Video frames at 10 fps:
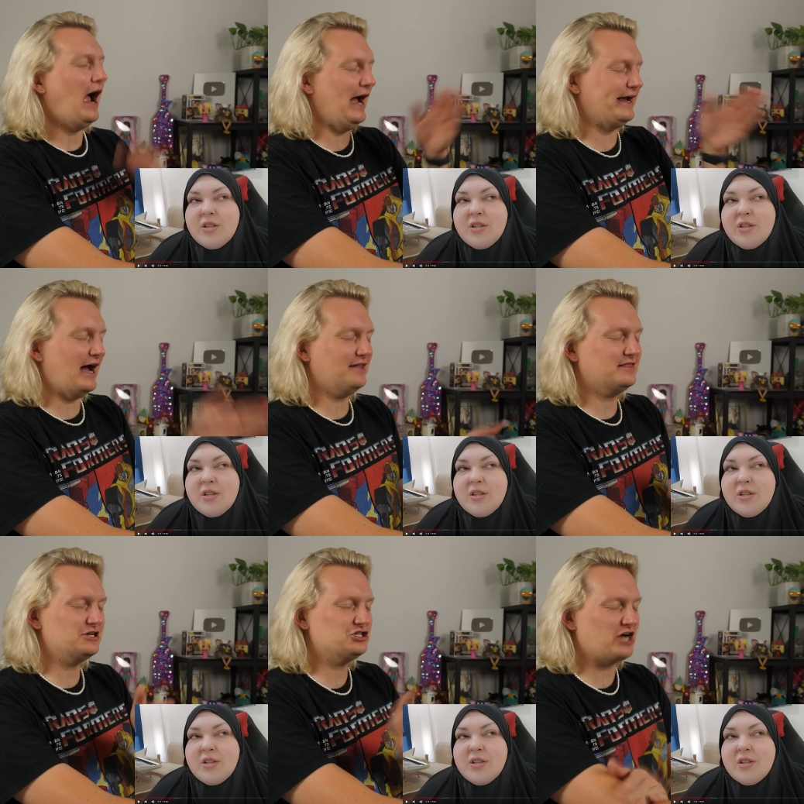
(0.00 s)
Speaker 1: I
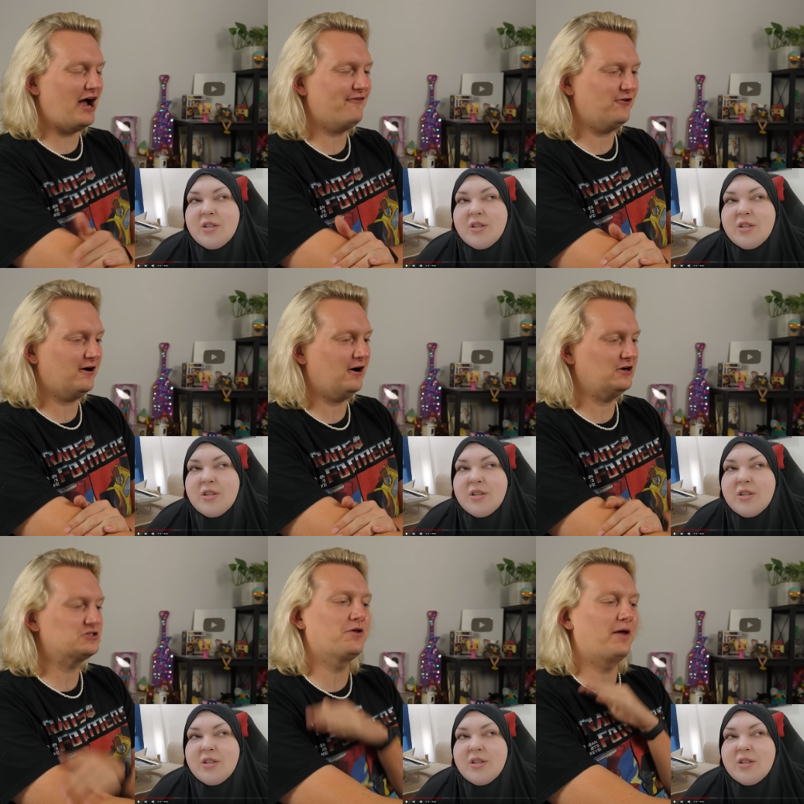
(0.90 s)
got this shot for
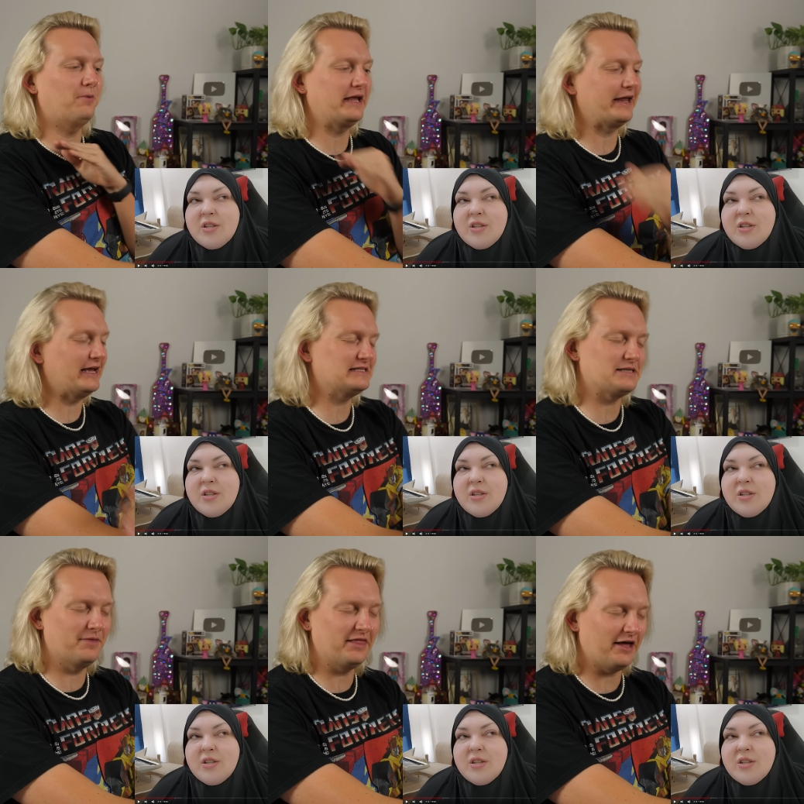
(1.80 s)
her so that we can get
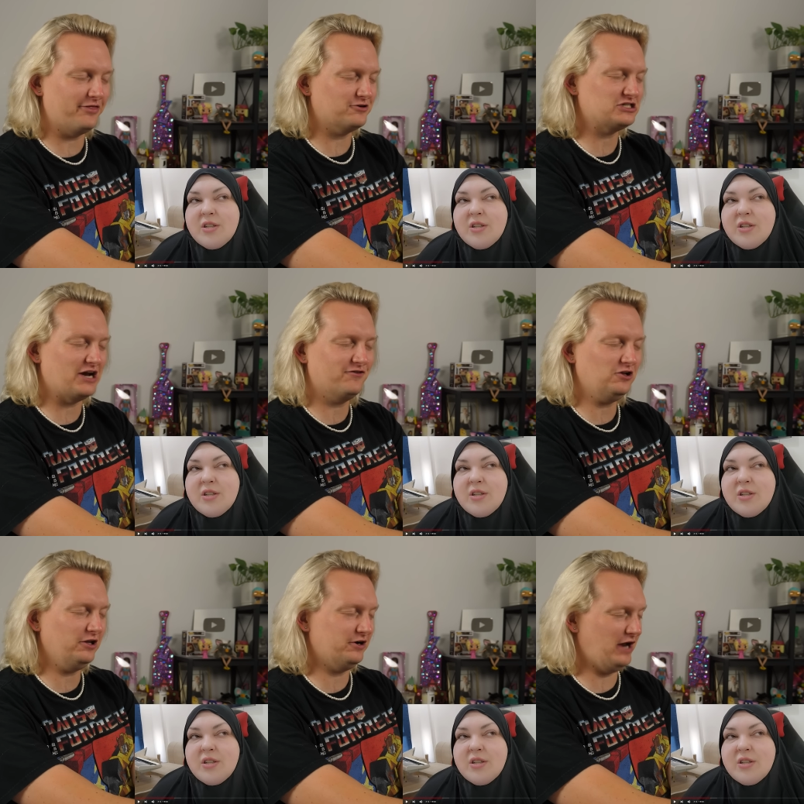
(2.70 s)
some of the other
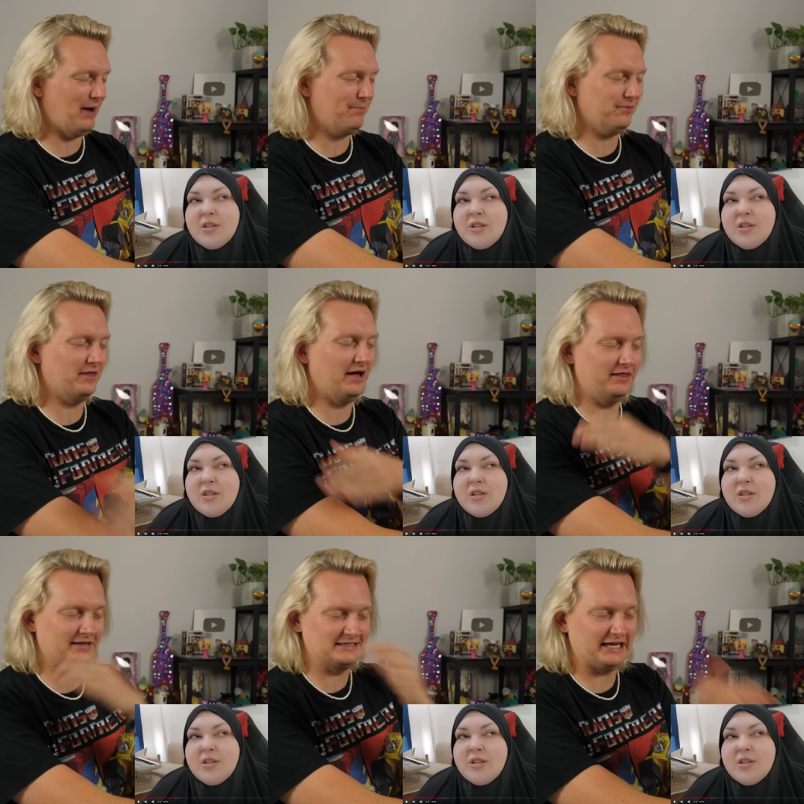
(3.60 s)
stuff cleared up,
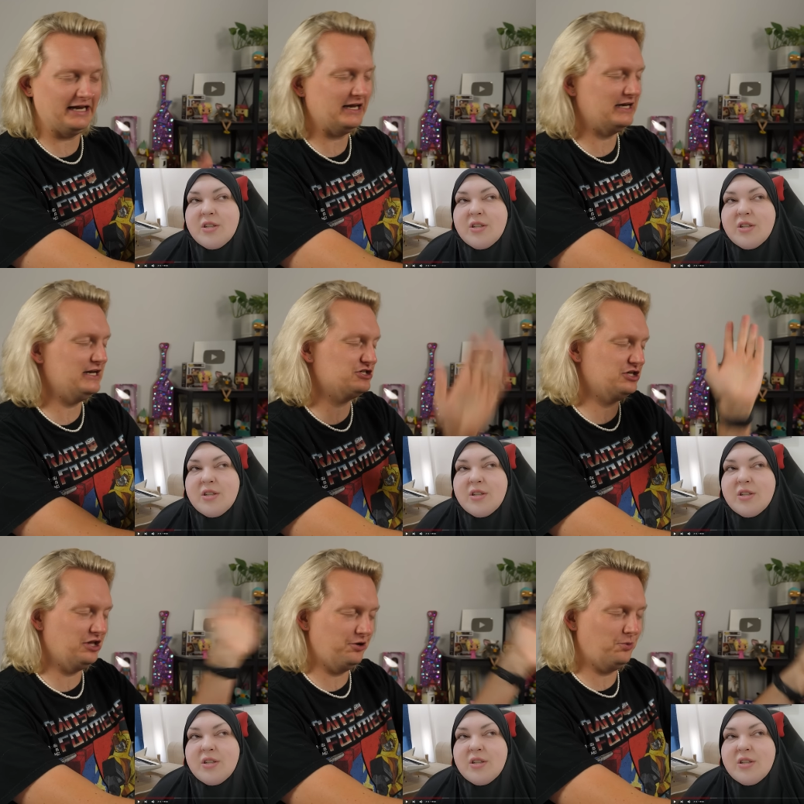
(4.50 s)
the skin
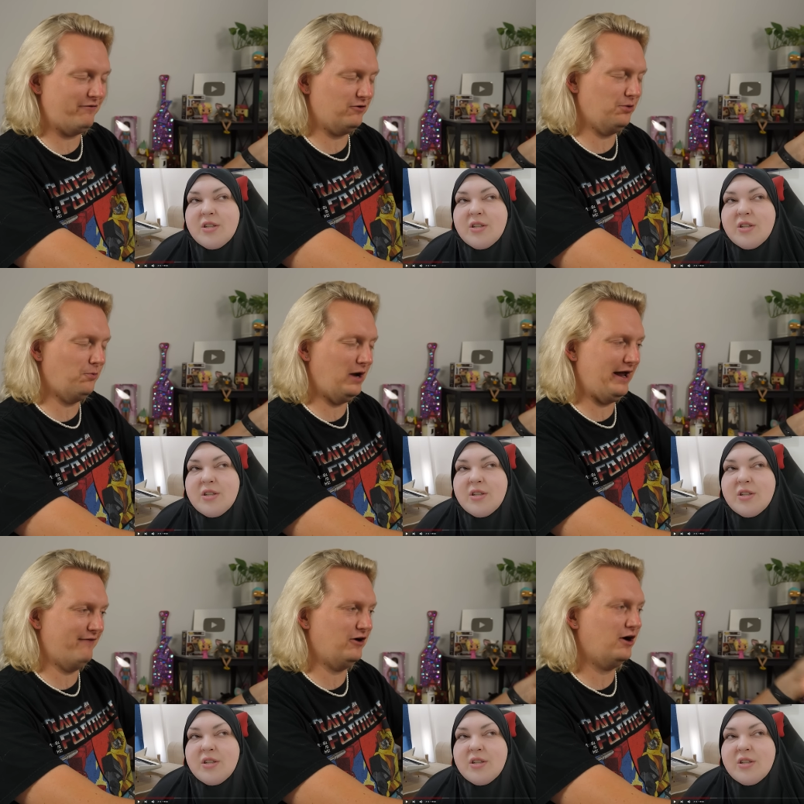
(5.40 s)
condition, the whoever, the
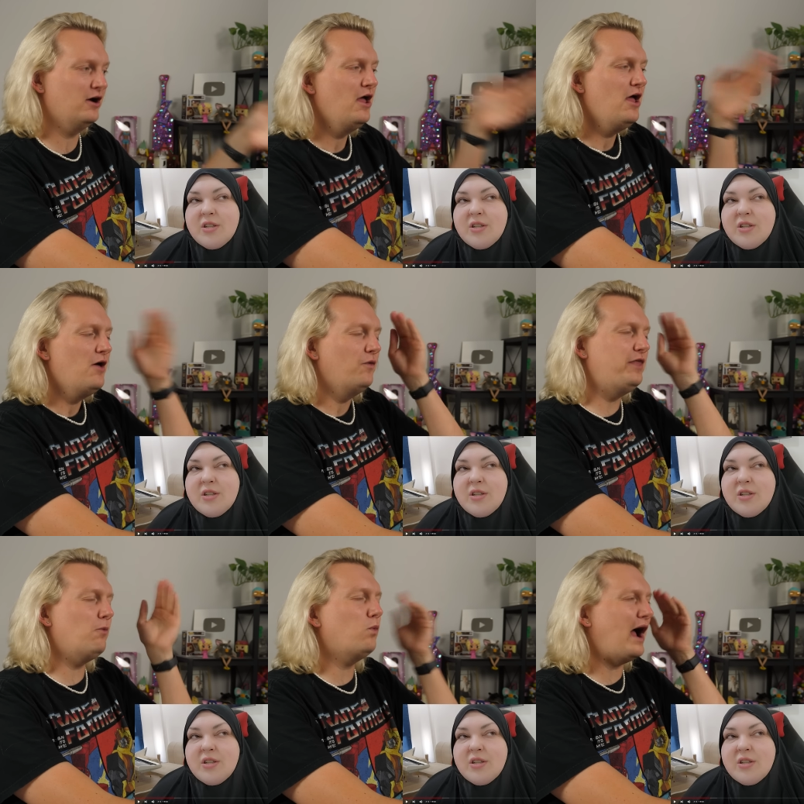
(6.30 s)
whatever,
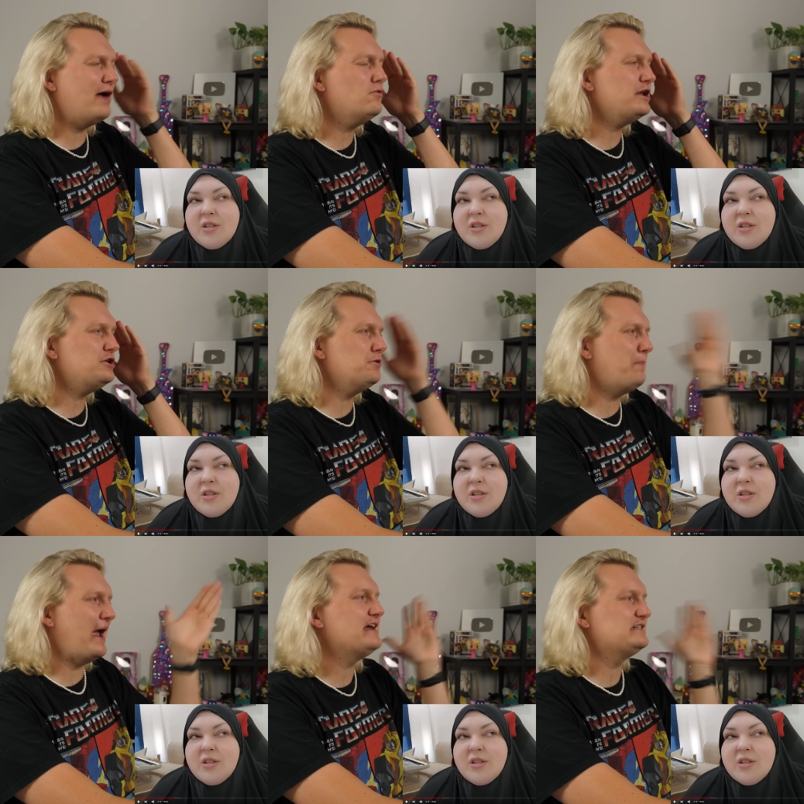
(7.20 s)
then why wouldn't
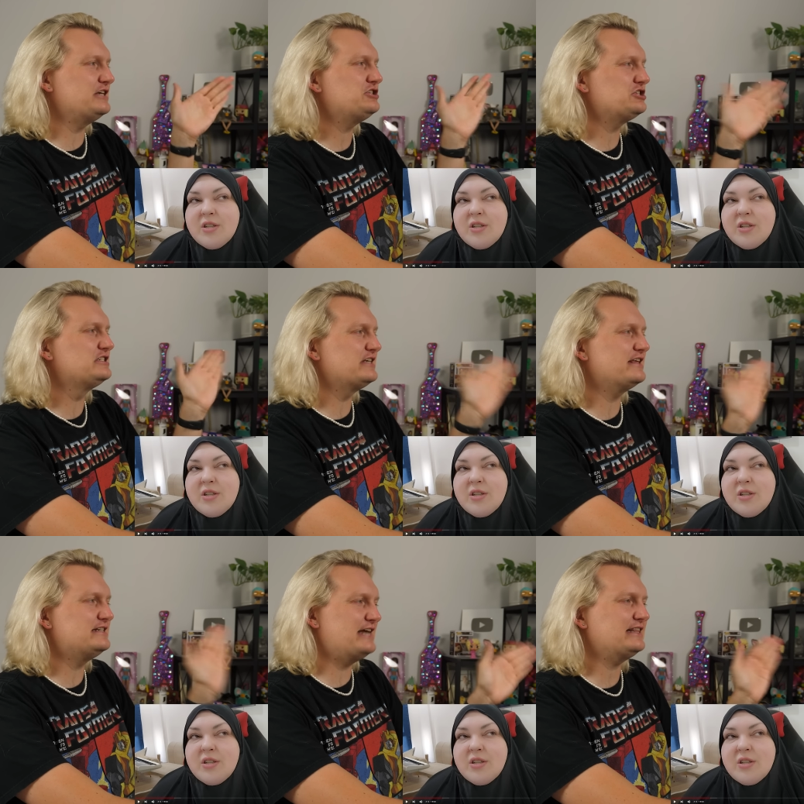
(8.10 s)
you pay attention
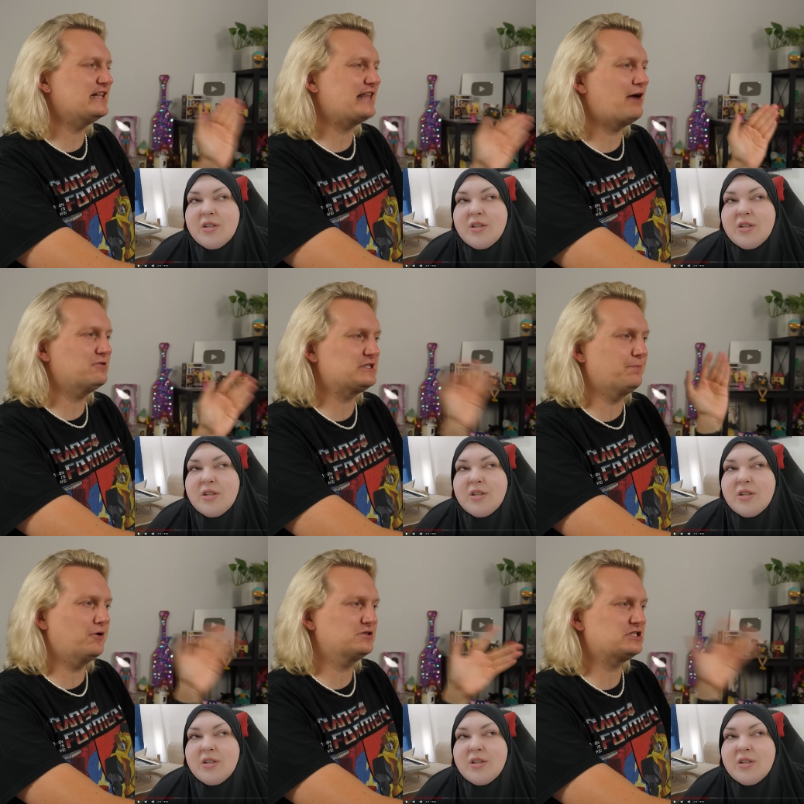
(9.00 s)
to the date that was
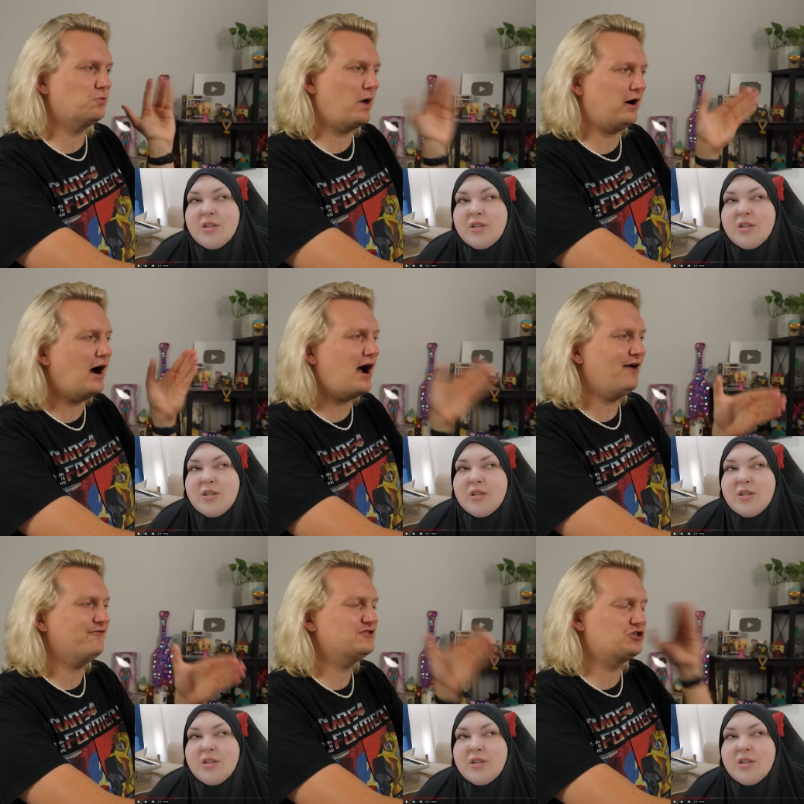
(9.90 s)
supposed to wear
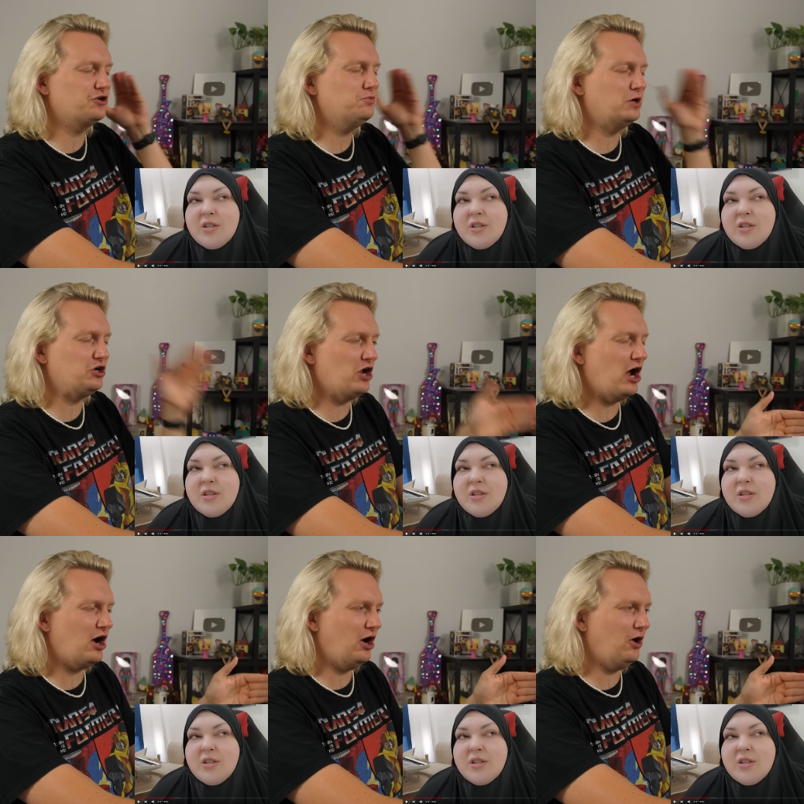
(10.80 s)
off so you would
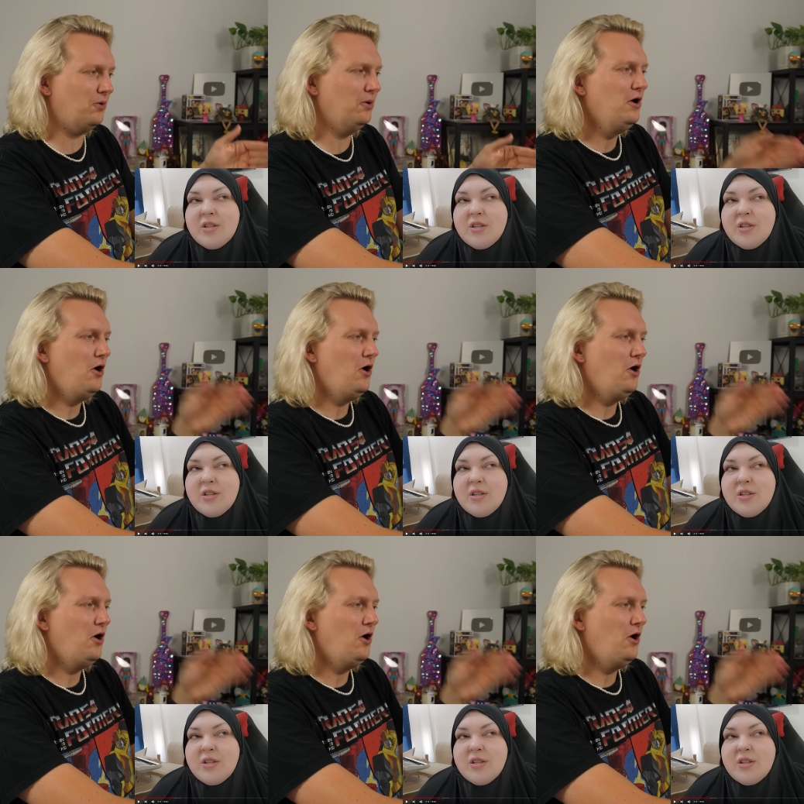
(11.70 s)
know